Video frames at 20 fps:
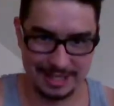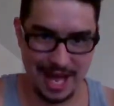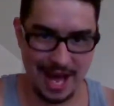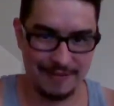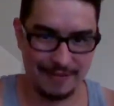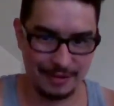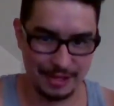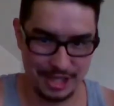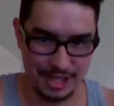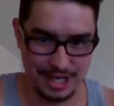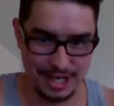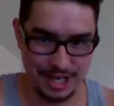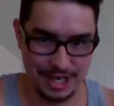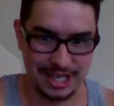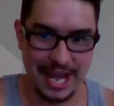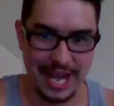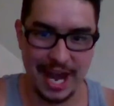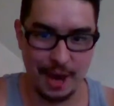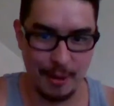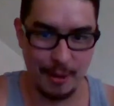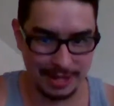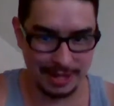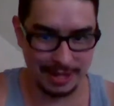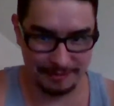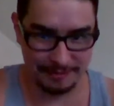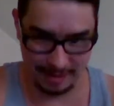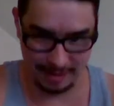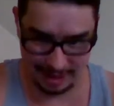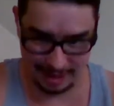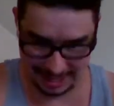level. She just hit her with
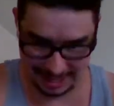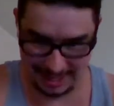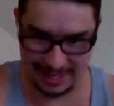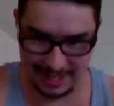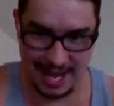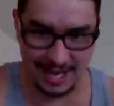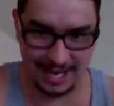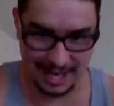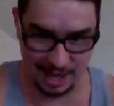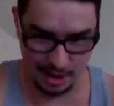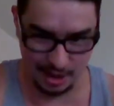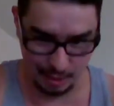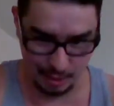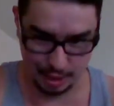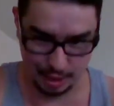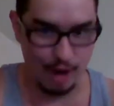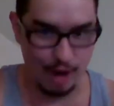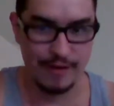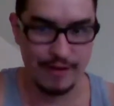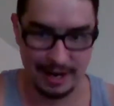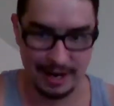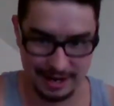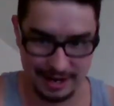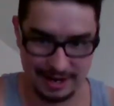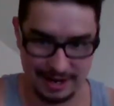that fucking kick and it was over.